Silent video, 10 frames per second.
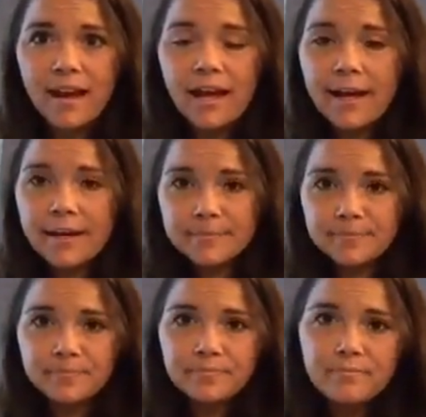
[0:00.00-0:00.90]

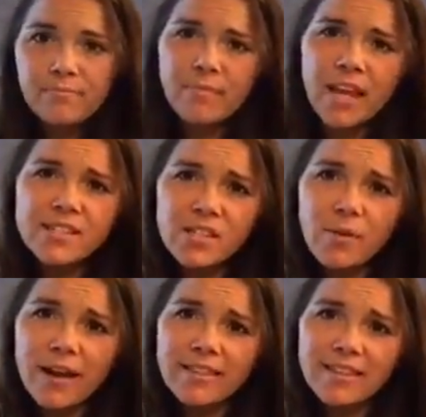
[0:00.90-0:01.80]
And so
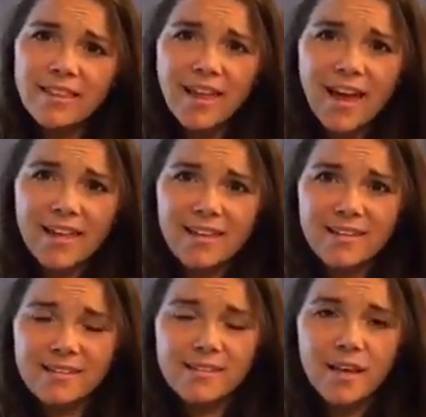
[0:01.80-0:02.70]
I think that
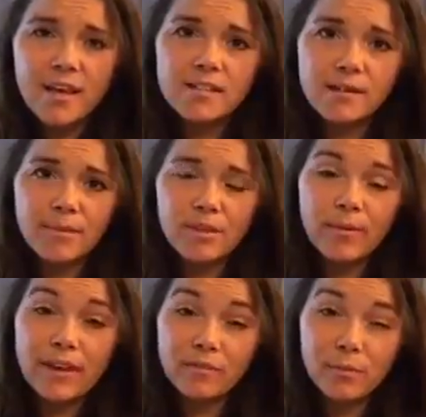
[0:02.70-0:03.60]
is something that
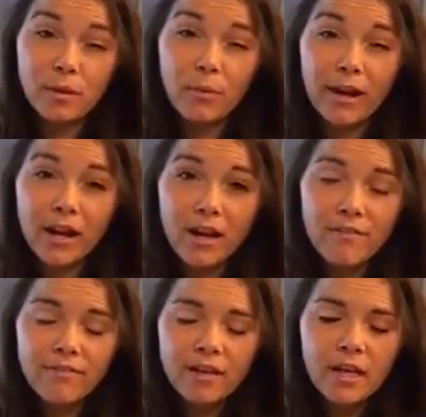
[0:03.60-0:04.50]
we have to be aware
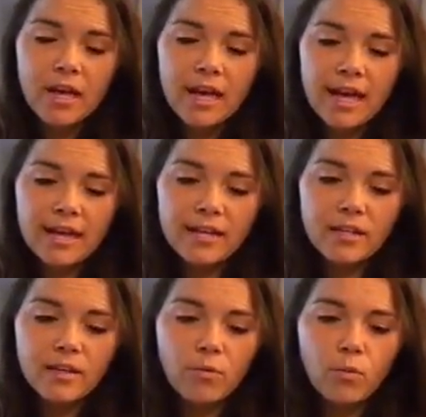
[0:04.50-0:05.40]
of. And
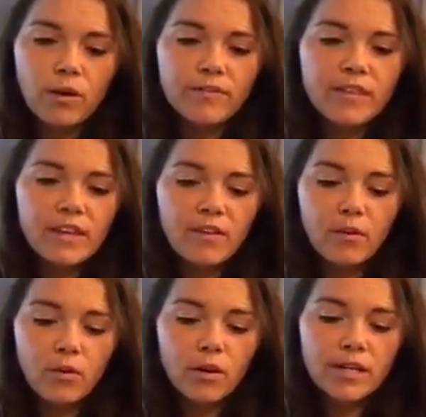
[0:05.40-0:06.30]
one of the
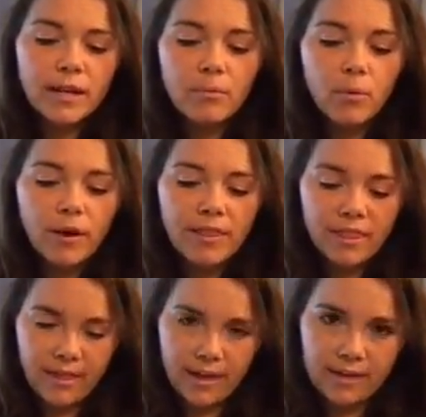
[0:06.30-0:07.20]
number one
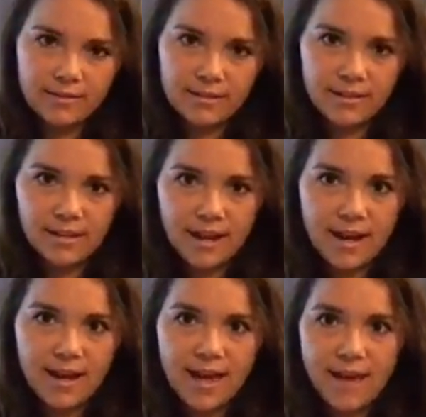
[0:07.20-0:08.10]
things that
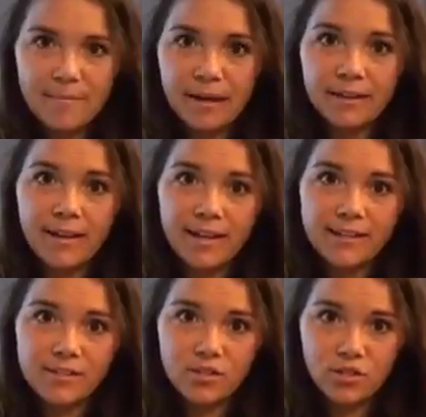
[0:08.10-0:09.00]
I have my
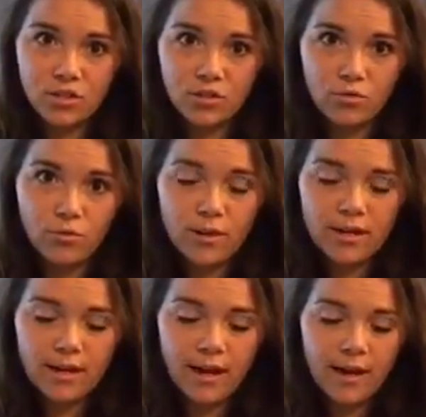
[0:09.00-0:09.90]
clients do,
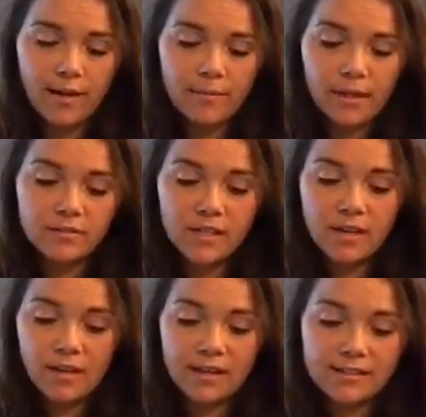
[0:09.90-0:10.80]
and I'll tell
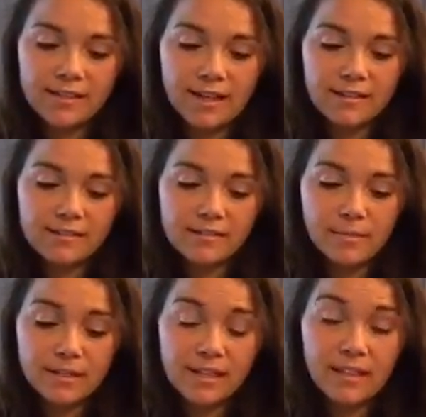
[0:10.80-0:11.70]
you guys this
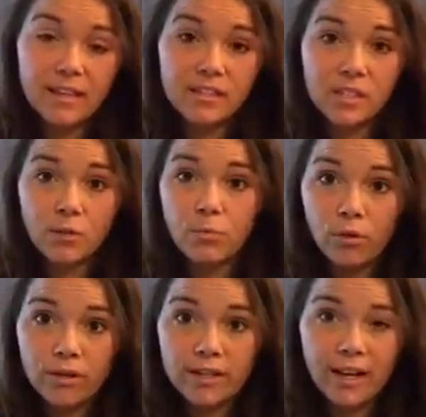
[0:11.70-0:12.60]
because I think it's so
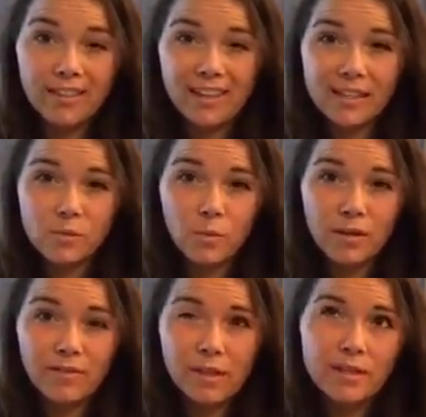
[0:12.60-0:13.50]
important, and I think it's one
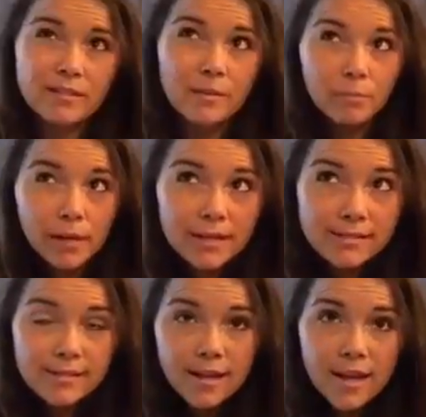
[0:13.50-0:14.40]
of the
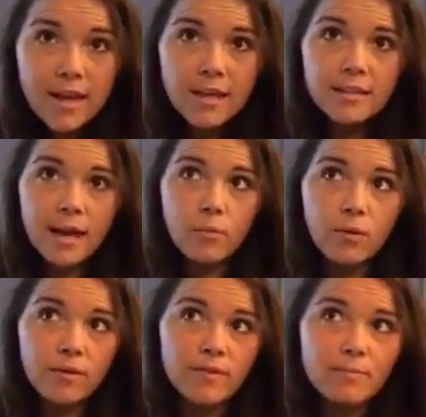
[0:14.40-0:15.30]
simplest yet
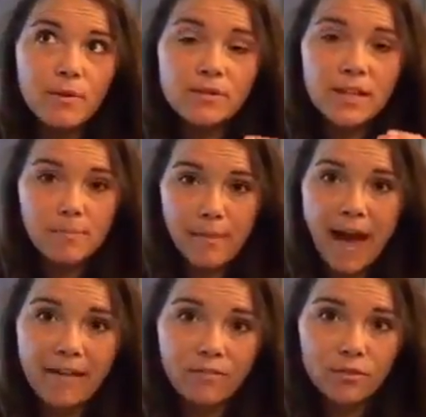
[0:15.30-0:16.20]
one of the most
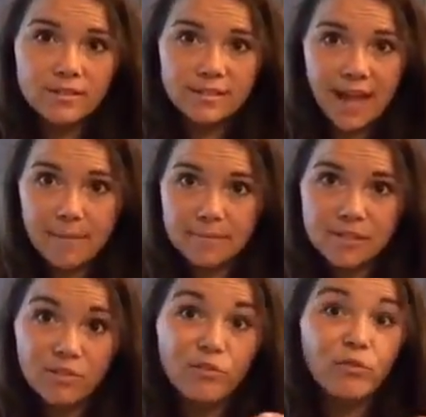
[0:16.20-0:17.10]
impactful steps
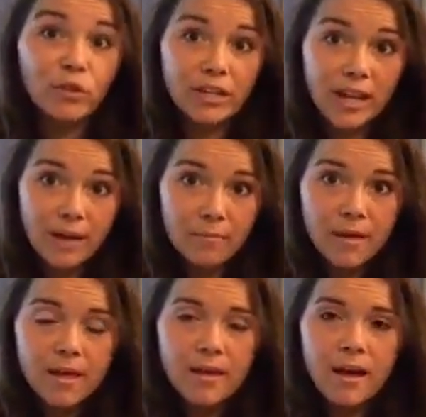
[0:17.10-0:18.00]
to freedom,
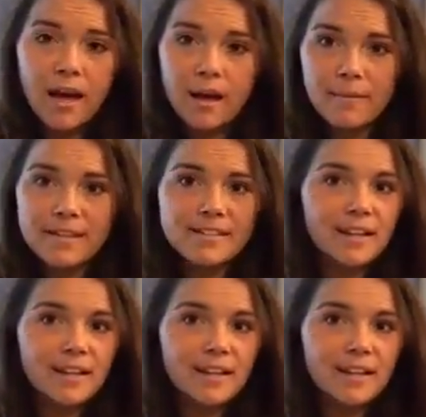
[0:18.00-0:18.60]
is to